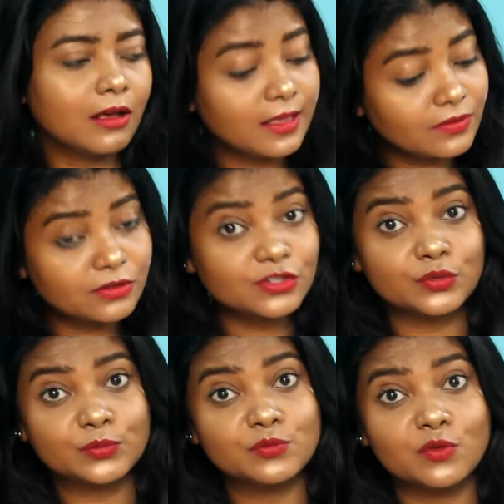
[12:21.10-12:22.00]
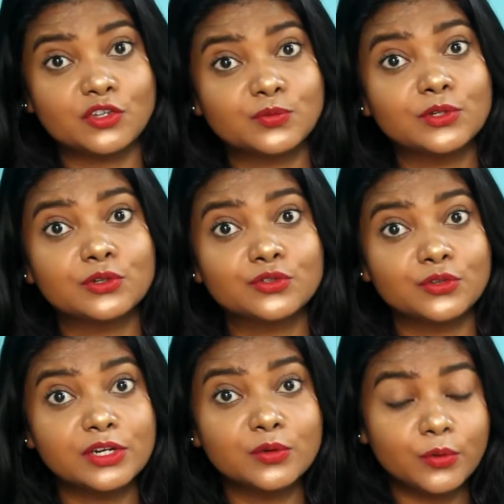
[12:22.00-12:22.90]
in the description box below, so
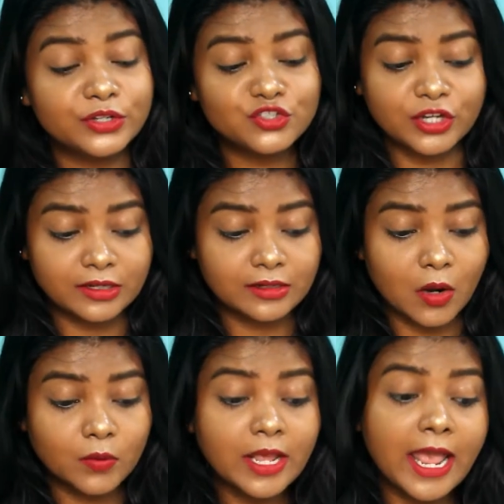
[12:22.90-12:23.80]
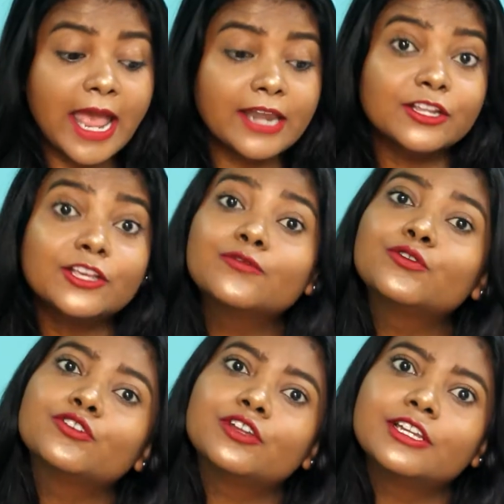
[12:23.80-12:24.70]
you can go and check it out. And if
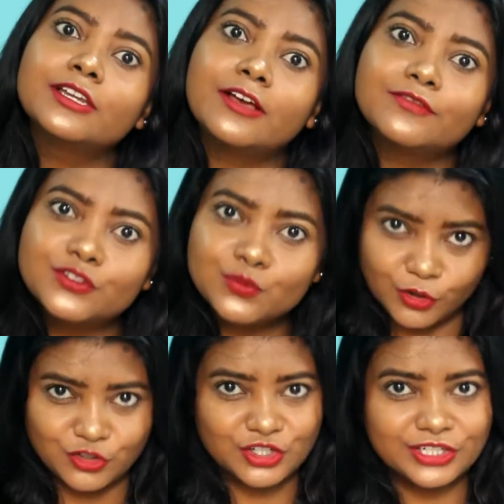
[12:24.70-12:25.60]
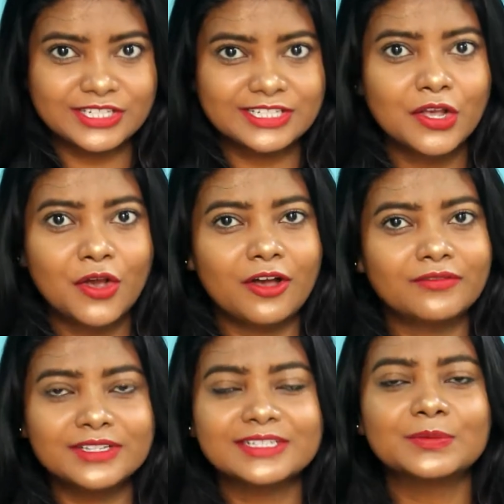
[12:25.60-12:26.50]
you really love the swatches
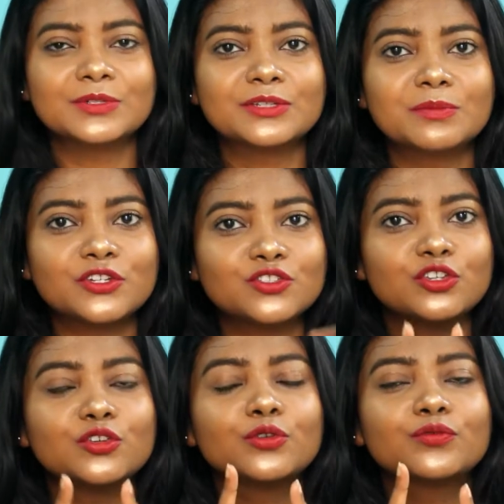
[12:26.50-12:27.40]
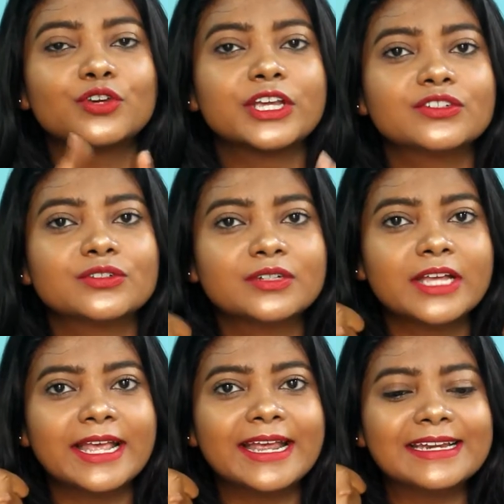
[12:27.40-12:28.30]
of this lipstick, make sure you don't forget to
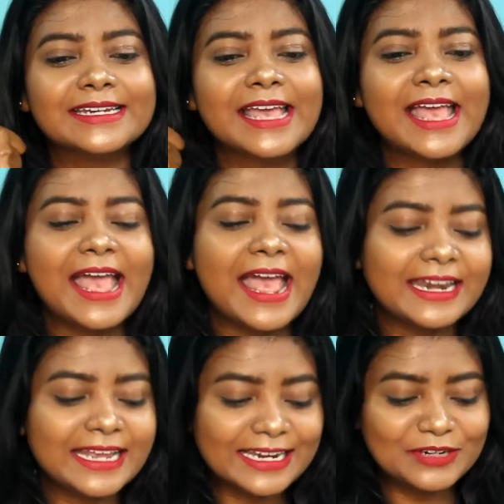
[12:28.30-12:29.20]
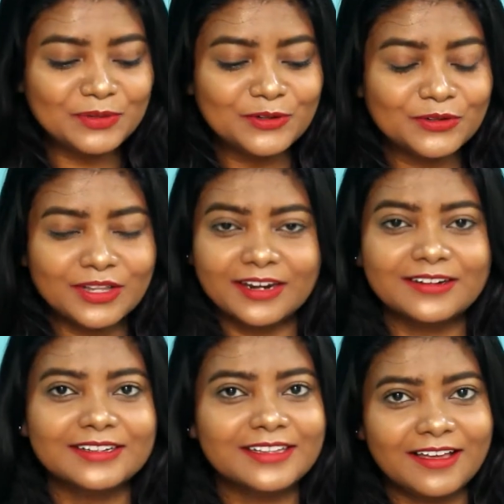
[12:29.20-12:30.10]
hit and let me know that
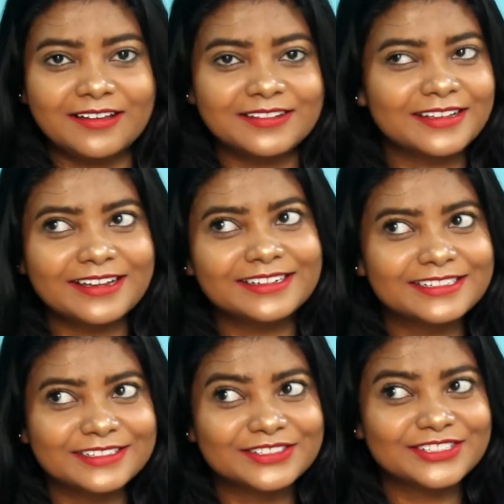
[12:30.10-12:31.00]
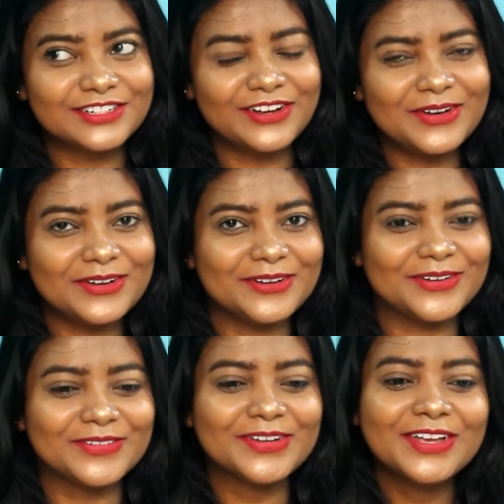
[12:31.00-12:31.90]
yeah, I did a good
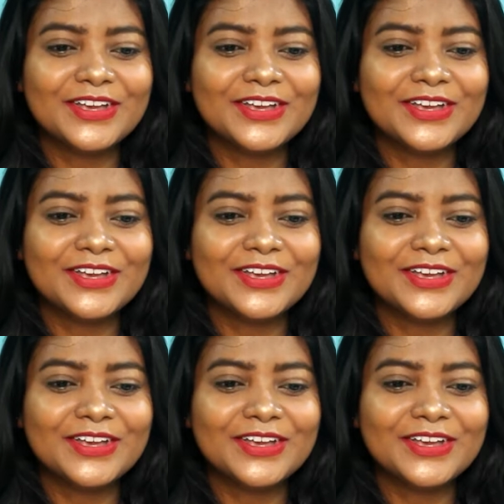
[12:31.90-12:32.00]
job.